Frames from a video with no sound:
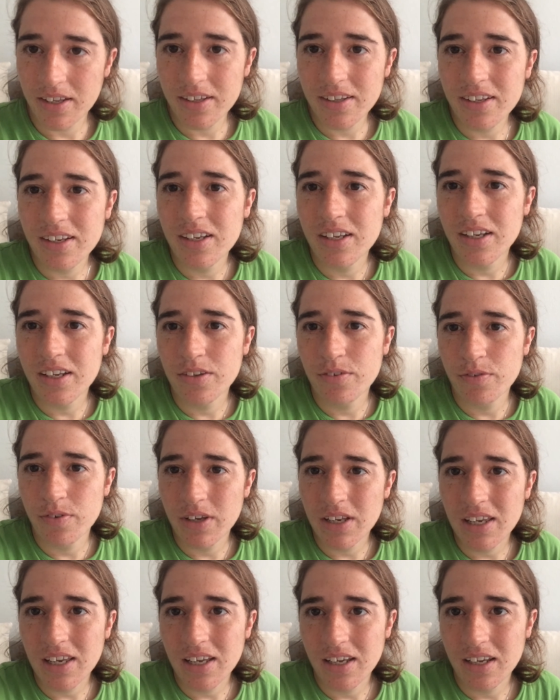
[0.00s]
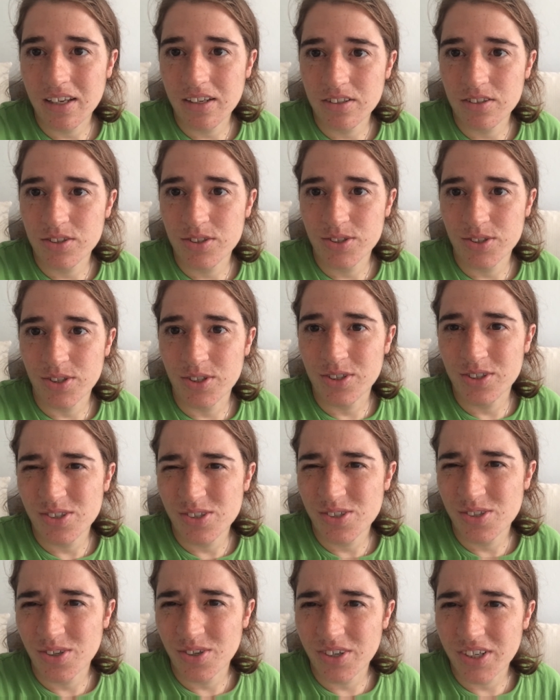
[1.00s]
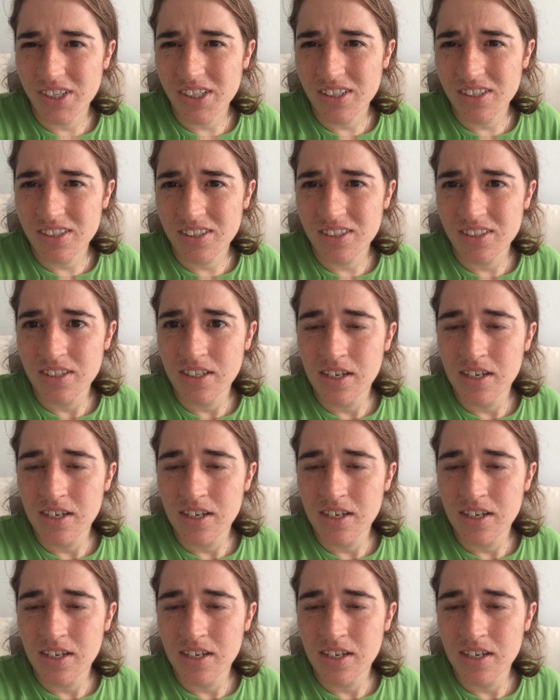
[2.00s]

it felt like short stories,